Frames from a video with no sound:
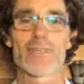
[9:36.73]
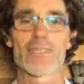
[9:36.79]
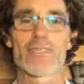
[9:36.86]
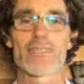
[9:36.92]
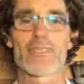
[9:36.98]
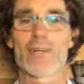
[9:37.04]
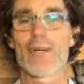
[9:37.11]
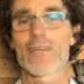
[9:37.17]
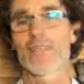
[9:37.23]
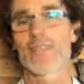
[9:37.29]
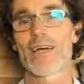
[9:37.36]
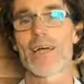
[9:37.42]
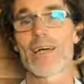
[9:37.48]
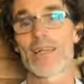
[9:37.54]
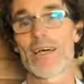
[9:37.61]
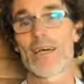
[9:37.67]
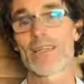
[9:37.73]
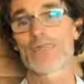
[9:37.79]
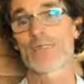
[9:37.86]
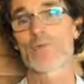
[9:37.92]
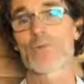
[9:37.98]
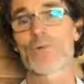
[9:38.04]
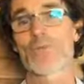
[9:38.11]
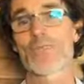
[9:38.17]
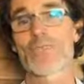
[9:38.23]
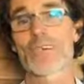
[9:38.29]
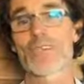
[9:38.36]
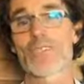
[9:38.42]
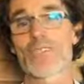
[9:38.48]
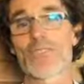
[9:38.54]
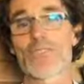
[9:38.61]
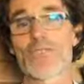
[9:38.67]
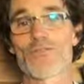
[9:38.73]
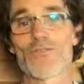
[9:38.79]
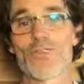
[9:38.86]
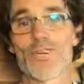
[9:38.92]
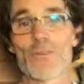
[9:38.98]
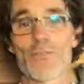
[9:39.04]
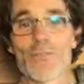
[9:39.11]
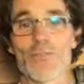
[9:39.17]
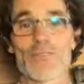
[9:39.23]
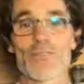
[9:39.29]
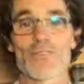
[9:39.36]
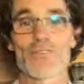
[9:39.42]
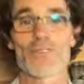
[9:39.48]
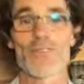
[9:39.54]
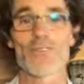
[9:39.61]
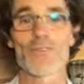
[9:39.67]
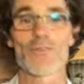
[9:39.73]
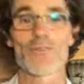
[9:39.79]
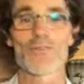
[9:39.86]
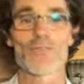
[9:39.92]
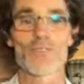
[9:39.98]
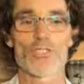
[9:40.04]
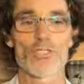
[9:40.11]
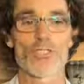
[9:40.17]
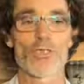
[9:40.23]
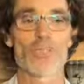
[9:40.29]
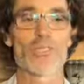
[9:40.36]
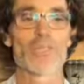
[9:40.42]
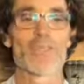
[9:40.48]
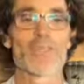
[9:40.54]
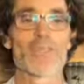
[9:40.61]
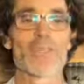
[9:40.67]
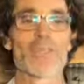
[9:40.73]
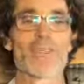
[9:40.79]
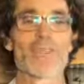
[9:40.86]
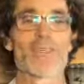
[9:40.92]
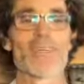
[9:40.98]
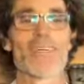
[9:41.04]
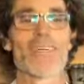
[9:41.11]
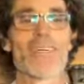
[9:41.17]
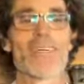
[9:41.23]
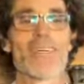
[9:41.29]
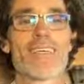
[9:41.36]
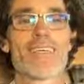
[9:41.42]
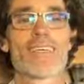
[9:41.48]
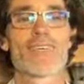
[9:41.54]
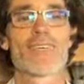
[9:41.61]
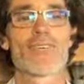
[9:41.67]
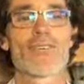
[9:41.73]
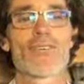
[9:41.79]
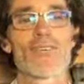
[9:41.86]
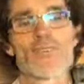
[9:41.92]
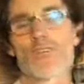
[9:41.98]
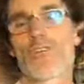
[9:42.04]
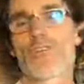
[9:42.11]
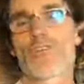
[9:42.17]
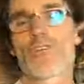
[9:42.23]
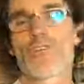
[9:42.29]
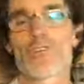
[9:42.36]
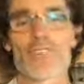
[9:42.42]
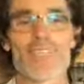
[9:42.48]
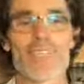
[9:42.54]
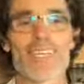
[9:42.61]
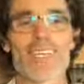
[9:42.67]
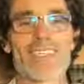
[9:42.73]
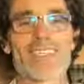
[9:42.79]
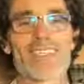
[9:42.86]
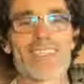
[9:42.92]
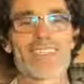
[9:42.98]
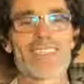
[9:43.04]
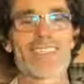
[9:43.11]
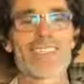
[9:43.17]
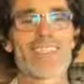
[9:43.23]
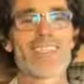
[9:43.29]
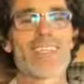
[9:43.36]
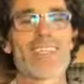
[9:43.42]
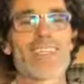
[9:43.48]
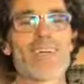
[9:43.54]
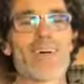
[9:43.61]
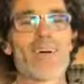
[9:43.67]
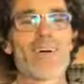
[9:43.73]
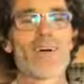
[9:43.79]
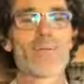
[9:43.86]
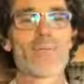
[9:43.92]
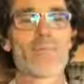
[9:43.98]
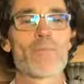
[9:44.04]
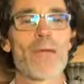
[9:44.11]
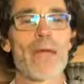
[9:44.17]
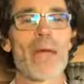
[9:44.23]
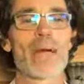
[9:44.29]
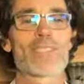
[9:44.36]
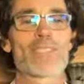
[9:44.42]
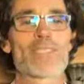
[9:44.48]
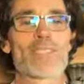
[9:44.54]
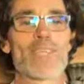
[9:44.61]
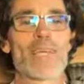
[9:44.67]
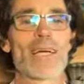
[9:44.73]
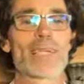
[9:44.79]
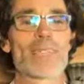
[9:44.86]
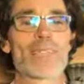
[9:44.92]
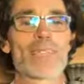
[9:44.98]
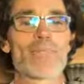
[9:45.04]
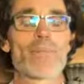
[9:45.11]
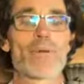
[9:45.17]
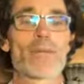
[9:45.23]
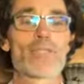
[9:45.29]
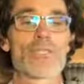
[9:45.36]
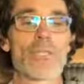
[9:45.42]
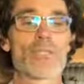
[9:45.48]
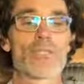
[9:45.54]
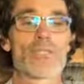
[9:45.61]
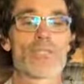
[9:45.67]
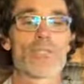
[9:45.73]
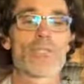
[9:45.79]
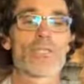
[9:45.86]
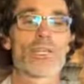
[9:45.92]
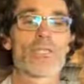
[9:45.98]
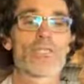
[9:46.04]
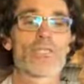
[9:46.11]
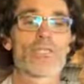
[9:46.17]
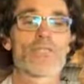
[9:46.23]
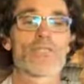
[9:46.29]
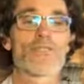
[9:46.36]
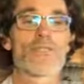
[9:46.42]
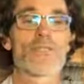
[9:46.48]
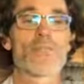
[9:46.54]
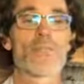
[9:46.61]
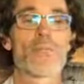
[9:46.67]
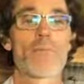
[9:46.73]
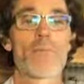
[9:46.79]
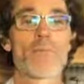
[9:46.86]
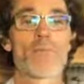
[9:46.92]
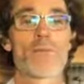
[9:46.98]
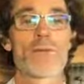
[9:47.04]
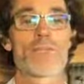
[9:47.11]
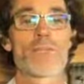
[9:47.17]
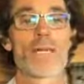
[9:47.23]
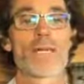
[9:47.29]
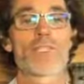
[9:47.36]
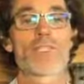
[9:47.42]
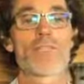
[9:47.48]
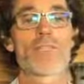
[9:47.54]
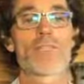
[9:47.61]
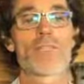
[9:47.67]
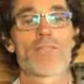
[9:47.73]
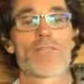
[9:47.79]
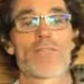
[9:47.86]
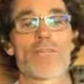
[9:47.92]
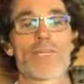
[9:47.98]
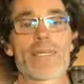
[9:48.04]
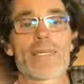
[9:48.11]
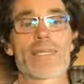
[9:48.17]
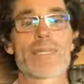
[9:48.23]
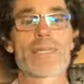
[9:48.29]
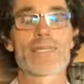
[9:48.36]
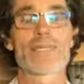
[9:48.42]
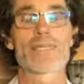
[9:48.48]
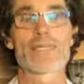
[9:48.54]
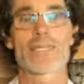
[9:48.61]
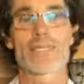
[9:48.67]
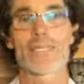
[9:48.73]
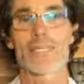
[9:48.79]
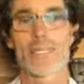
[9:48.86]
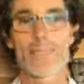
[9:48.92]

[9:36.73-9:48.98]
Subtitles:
So I support that too for couples, for sure. So those are a few suggestions. And then Ashley's asking about general suggestions for protection when living in a big city.